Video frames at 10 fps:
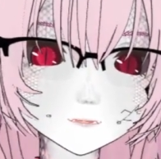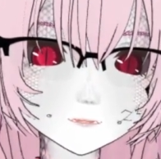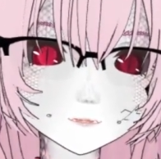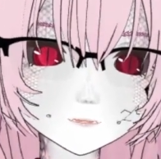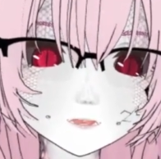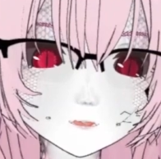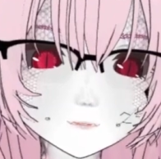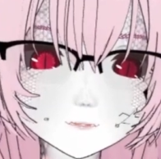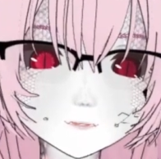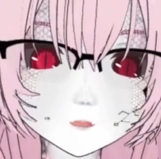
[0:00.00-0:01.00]
that
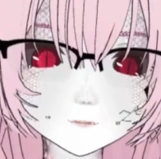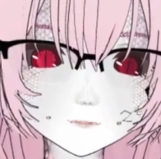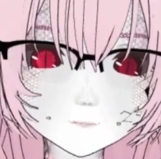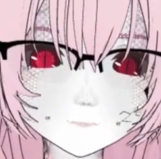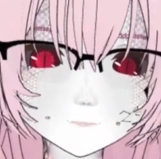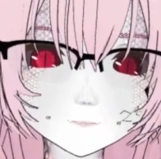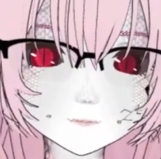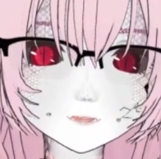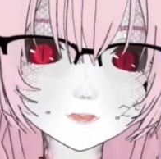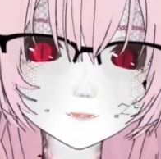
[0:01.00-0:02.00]
Kizaru
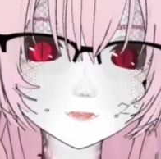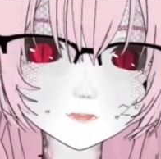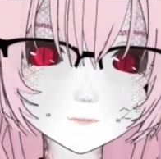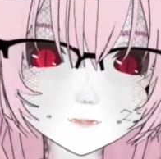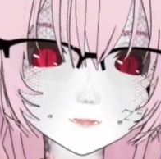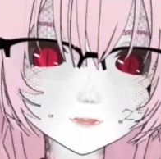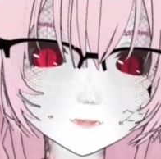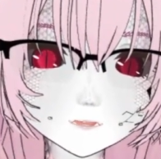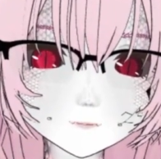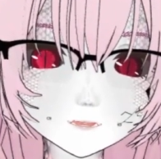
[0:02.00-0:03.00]
has
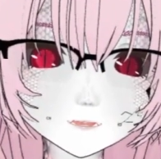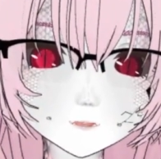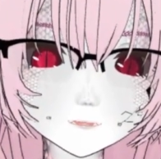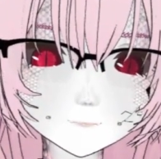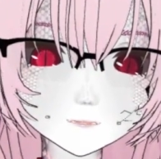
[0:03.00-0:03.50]
killed Vegapunk.